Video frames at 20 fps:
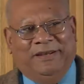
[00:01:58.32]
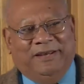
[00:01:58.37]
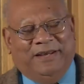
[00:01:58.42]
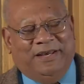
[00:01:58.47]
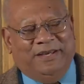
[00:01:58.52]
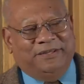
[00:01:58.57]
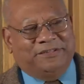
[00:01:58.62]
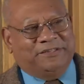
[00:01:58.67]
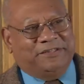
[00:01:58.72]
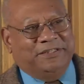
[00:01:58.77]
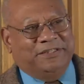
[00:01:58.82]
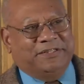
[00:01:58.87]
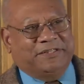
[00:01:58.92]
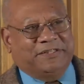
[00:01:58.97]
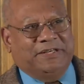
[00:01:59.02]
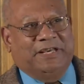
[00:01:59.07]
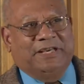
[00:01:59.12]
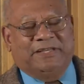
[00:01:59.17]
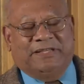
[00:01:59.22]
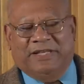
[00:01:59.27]
I usually
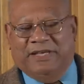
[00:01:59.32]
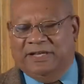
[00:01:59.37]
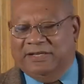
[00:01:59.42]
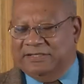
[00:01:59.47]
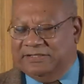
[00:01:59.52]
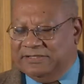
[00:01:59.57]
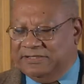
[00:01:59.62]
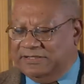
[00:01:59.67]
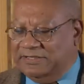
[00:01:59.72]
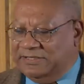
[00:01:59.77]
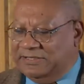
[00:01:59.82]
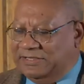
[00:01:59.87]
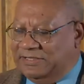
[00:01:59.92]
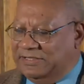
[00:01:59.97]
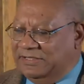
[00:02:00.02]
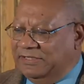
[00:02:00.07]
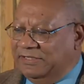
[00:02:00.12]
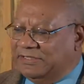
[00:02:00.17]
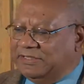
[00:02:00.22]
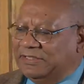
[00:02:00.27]
say that
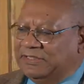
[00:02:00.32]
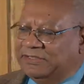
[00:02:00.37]
to look